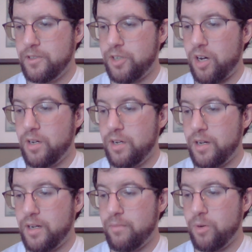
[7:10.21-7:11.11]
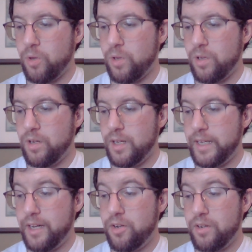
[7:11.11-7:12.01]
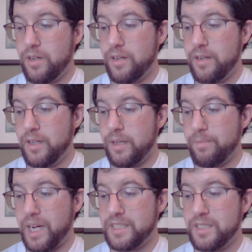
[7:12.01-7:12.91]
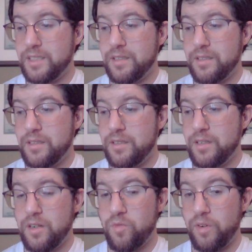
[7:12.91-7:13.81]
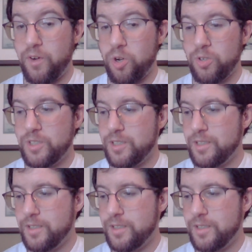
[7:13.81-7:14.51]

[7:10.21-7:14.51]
John Bull, leader of the peasant revolt,